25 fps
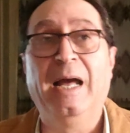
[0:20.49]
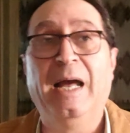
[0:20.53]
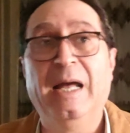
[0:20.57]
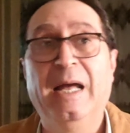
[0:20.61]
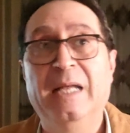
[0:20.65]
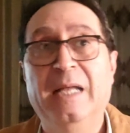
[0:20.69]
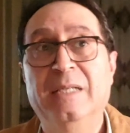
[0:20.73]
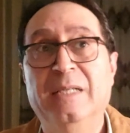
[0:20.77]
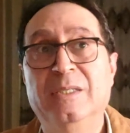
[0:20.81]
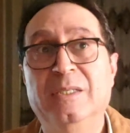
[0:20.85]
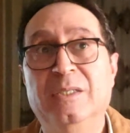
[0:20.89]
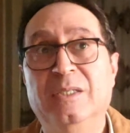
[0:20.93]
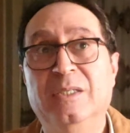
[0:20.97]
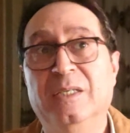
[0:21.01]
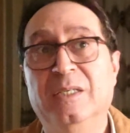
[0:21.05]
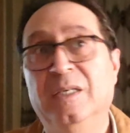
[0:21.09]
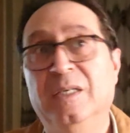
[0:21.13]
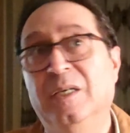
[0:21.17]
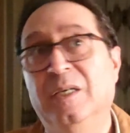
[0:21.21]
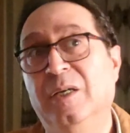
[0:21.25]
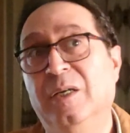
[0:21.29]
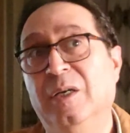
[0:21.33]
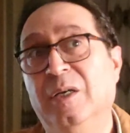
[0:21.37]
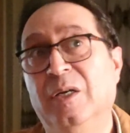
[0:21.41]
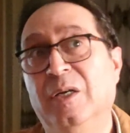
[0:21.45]
and
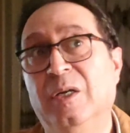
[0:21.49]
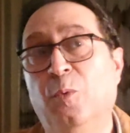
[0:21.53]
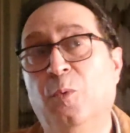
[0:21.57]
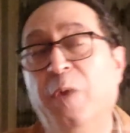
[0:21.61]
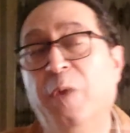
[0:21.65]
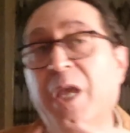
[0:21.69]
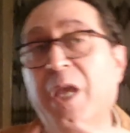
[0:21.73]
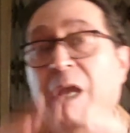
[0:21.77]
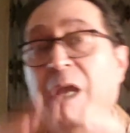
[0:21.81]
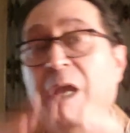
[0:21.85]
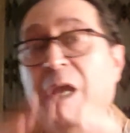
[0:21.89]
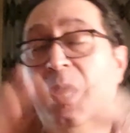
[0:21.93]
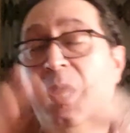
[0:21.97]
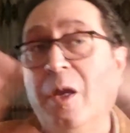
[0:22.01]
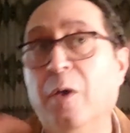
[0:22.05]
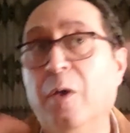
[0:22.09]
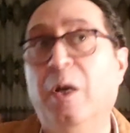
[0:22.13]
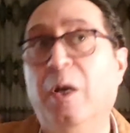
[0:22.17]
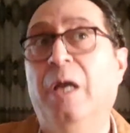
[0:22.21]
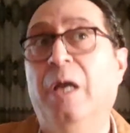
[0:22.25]
we